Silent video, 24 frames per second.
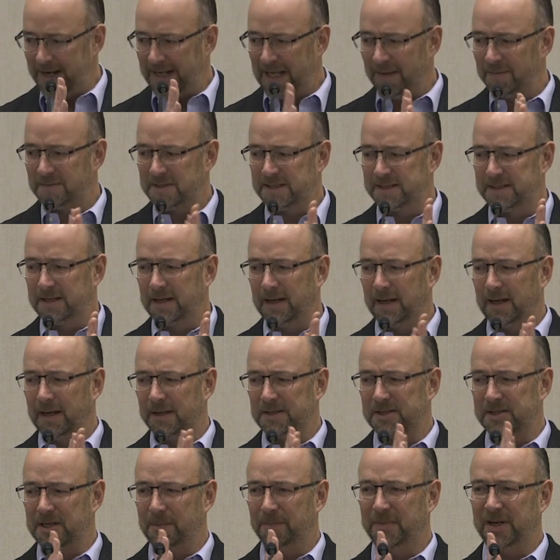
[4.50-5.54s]
to give
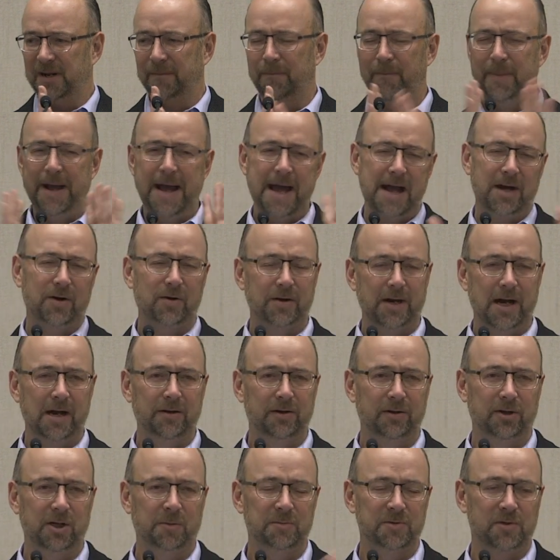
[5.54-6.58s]
us a bit of background
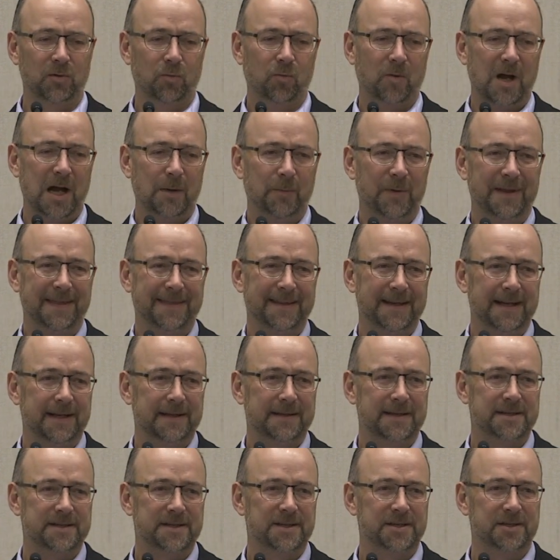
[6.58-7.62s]
in terms of why we think
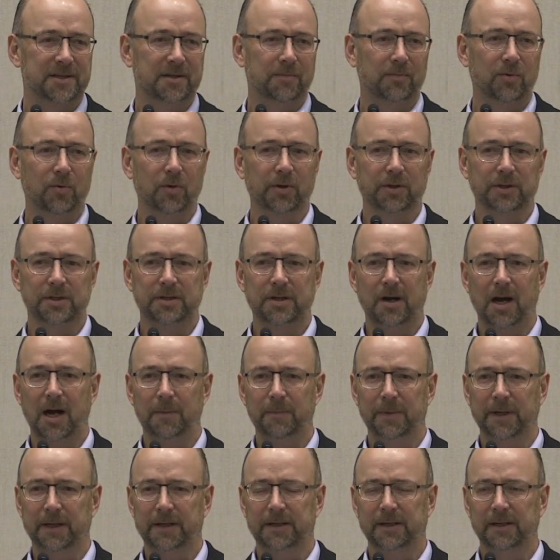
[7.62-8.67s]
this is an important
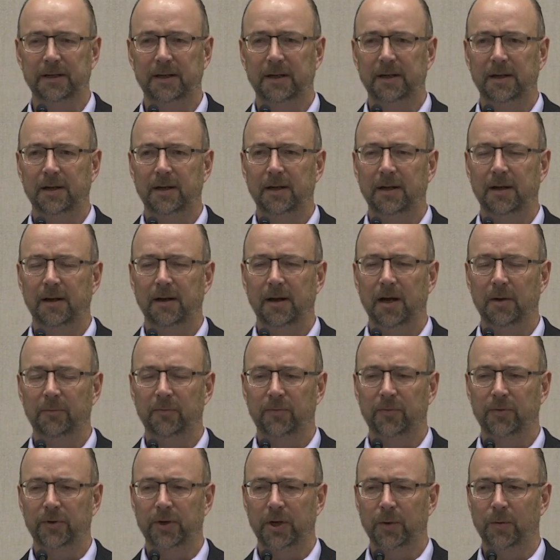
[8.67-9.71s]
topic
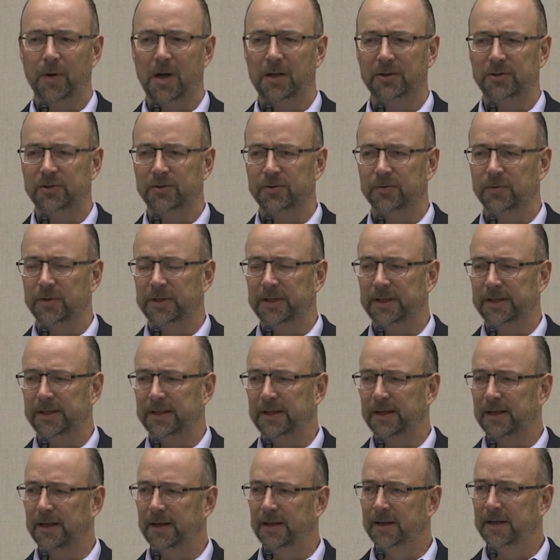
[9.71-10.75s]
for you all to really
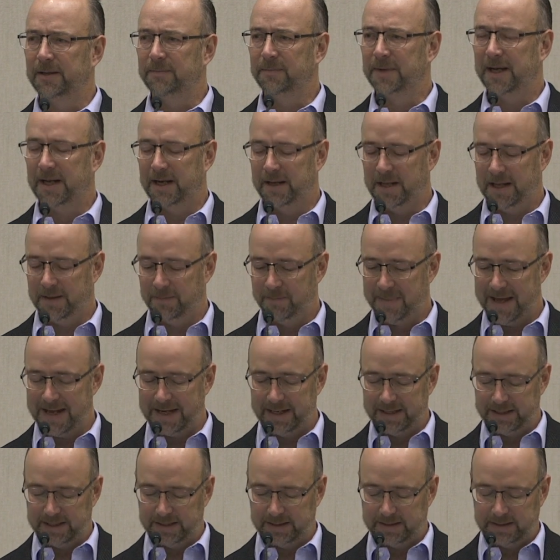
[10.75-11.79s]
get
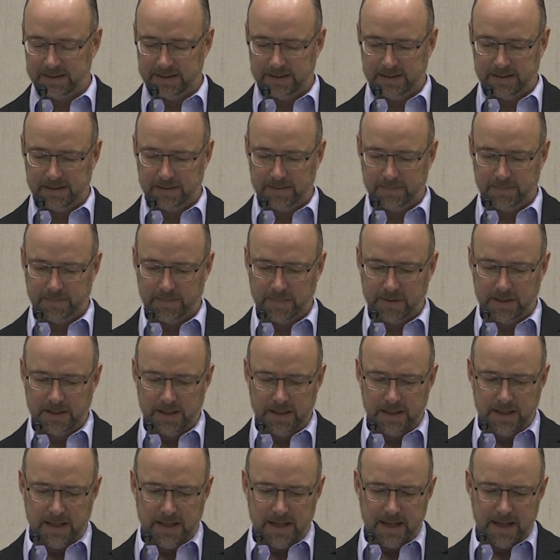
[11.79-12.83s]
embedded in.
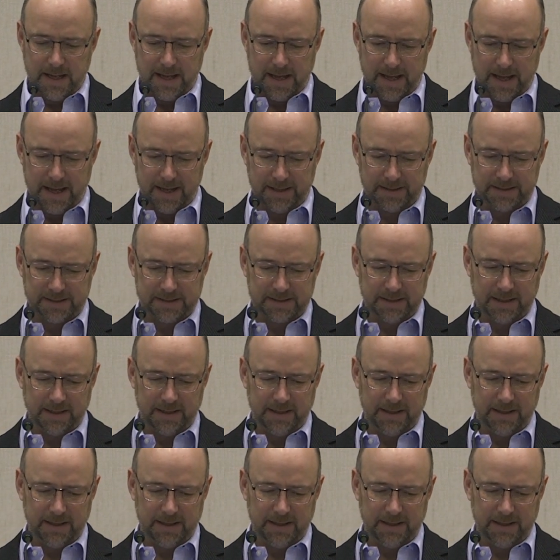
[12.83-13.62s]
It